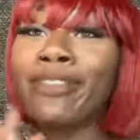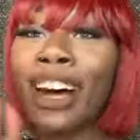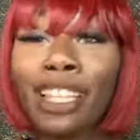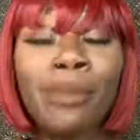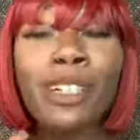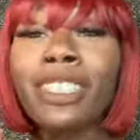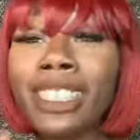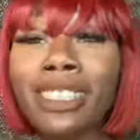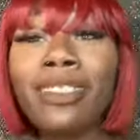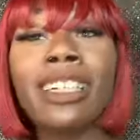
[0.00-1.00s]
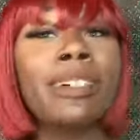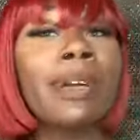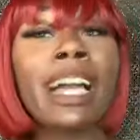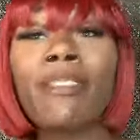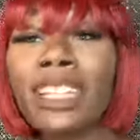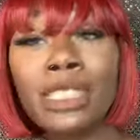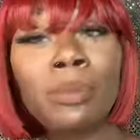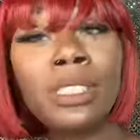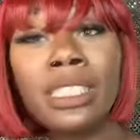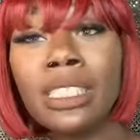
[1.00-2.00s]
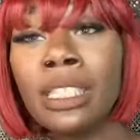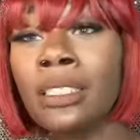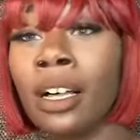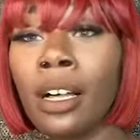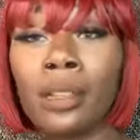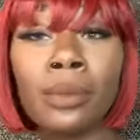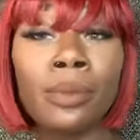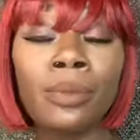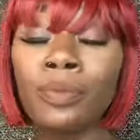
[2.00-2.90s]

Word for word: Follow me on Instagram. I got Facebook um,